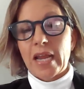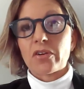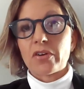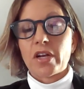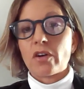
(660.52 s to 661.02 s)

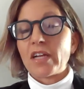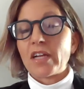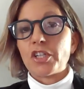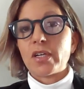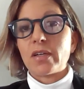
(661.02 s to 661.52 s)
collect
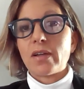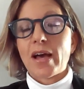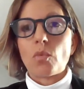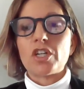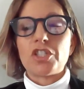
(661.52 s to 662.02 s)
analytics
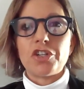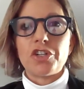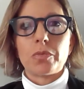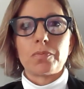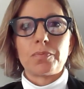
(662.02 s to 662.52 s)
around
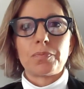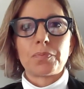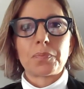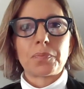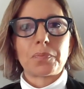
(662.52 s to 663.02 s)
that,
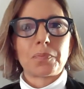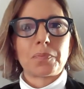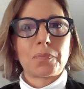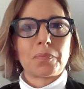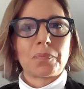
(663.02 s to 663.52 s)
so
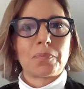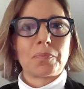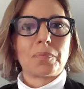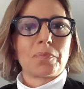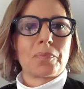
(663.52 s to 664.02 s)
we can then
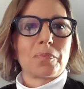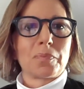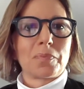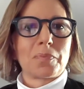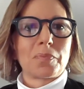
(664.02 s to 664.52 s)
get smarter
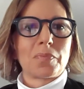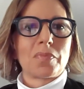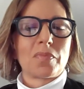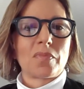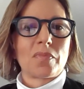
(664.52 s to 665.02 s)
and smarter and more